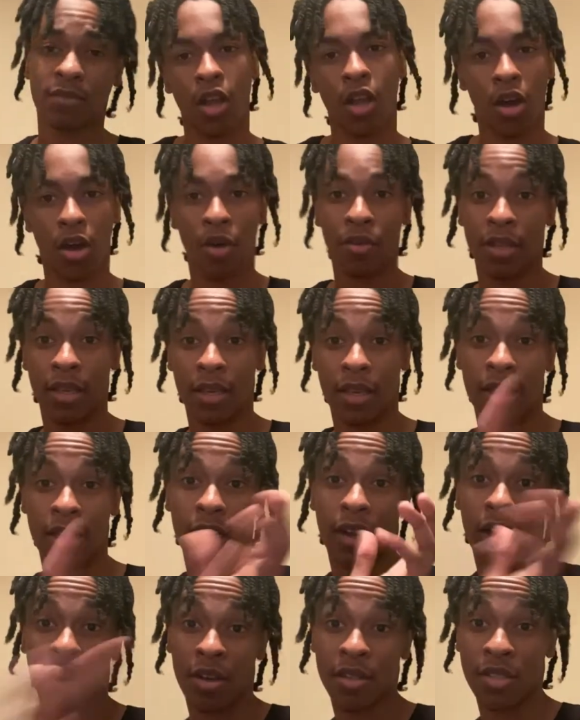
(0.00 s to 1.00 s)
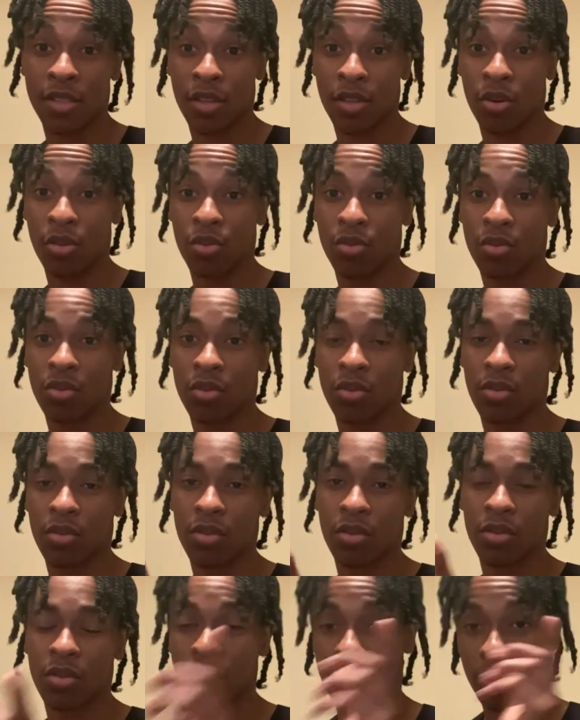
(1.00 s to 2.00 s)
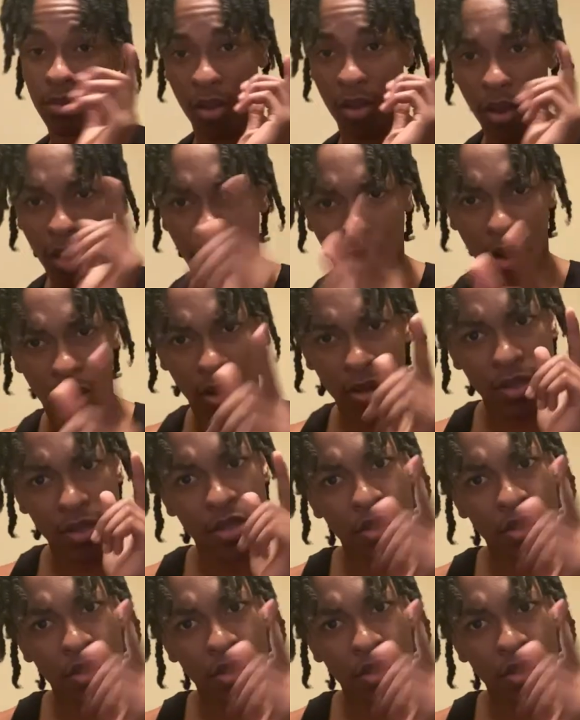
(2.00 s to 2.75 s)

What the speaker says: oh yeah, and also, y'all